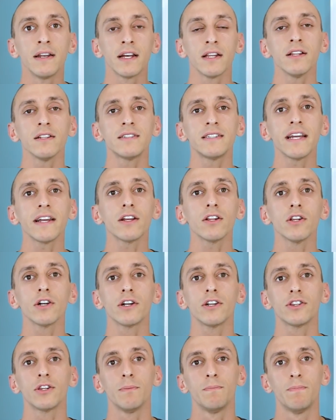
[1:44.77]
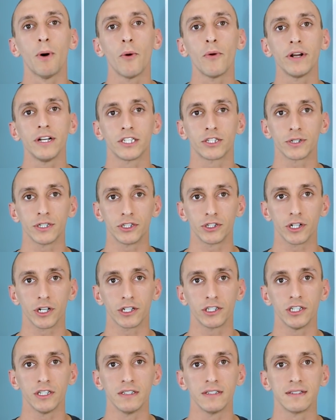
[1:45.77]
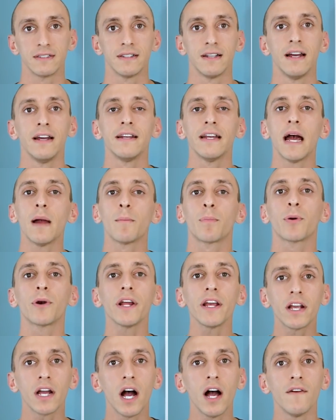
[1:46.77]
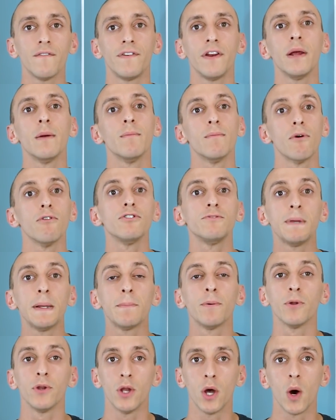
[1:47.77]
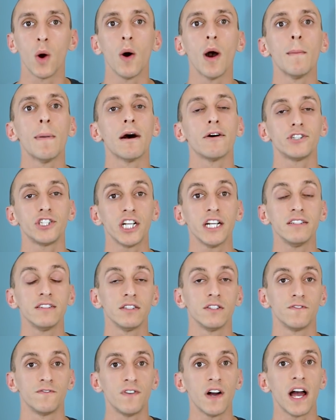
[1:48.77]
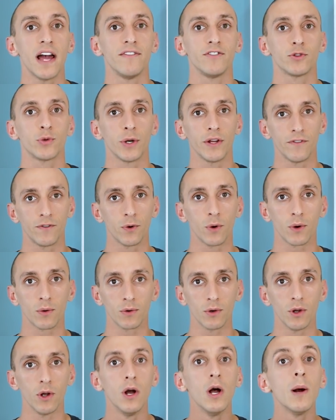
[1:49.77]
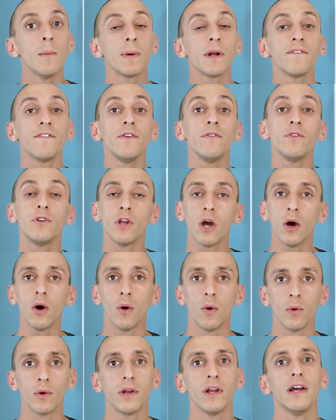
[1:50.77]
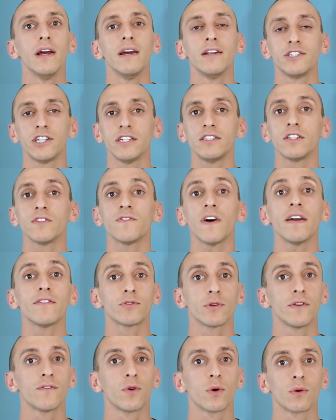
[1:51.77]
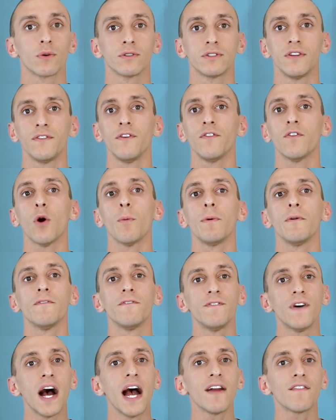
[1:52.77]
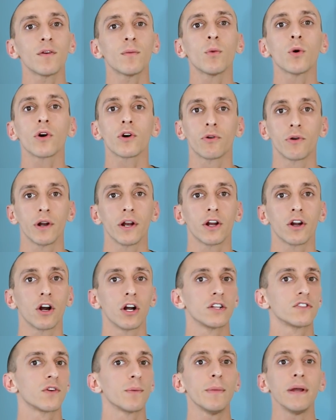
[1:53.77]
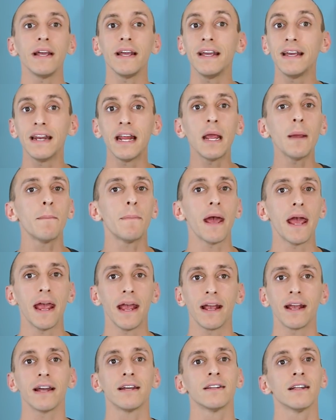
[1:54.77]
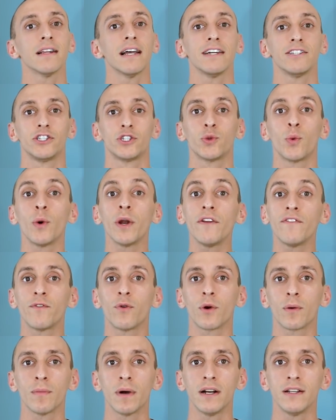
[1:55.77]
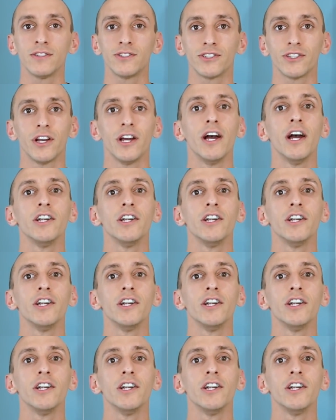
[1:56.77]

Now let's take a look at the bonus restrictions. Now I'm pretty confident most people know about Chase's 524 rule, but if you don't, Chase's 524 rule is if you've opened five or more credit cards from any bank in the last 24 months,